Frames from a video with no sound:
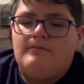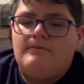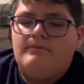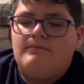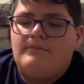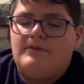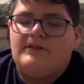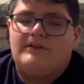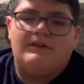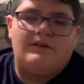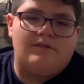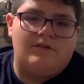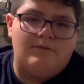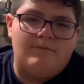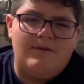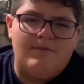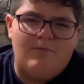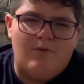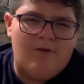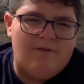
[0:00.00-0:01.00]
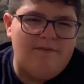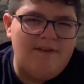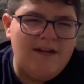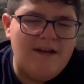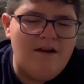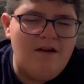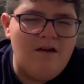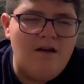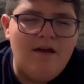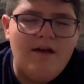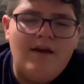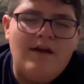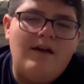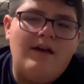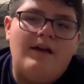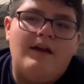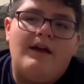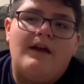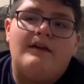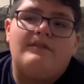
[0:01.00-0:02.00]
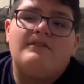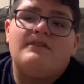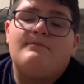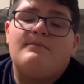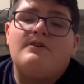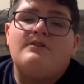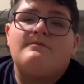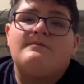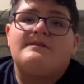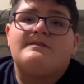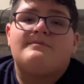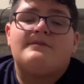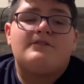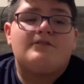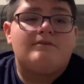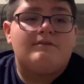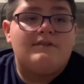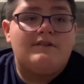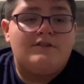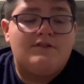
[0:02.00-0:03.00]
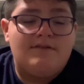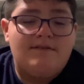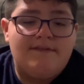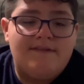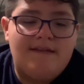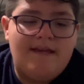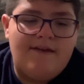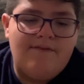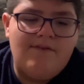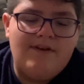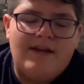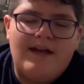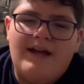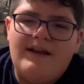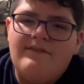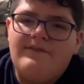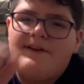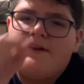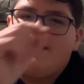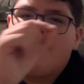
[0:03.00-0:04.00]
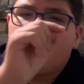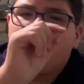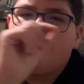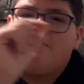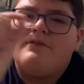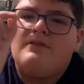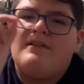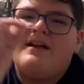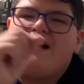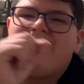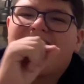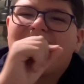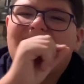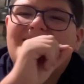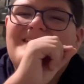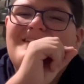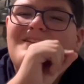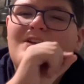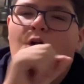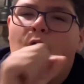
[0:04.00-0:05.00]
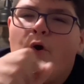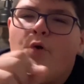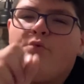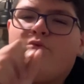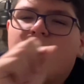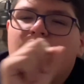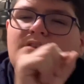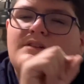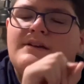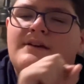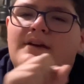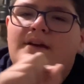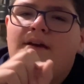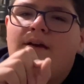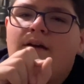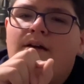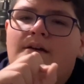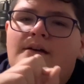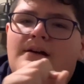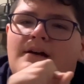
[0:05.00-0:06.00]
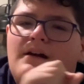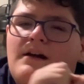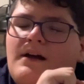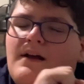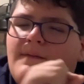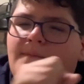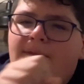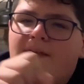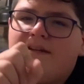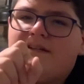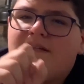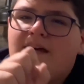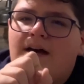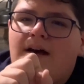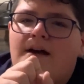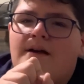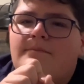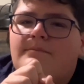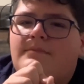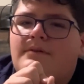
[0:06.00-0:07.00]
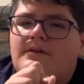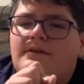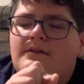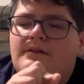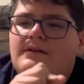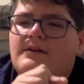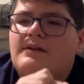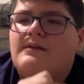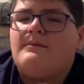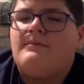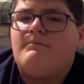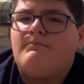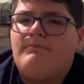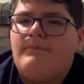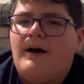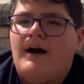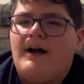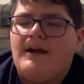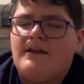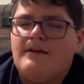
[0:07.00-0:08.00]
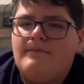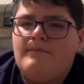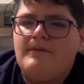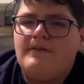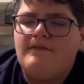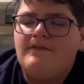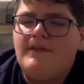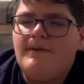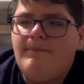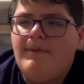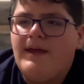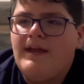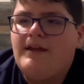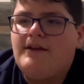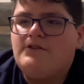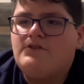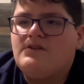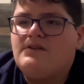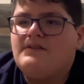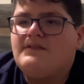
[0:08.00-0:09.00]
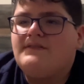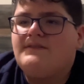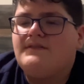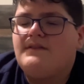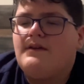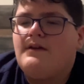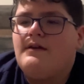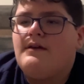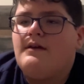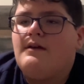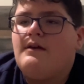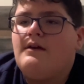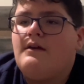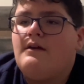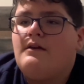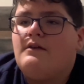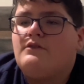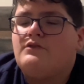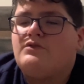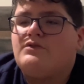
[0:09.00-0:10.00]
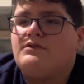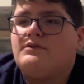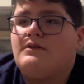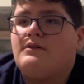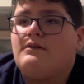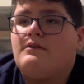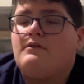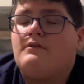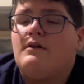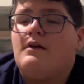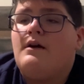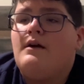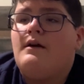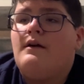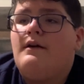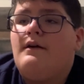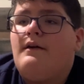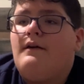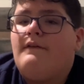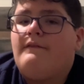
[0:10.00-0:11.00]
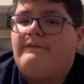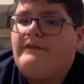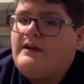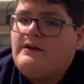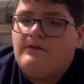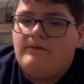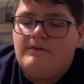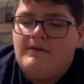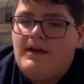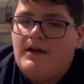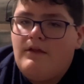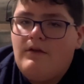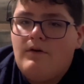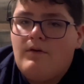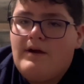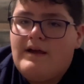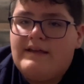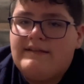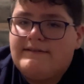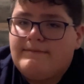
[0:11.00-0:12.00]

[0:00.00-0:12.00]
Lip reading: but they're a little bit more thicker. And the Pokemon special editions, they have like kind of like a glossy coat on the top and bottom of the pages, so they don't yellow as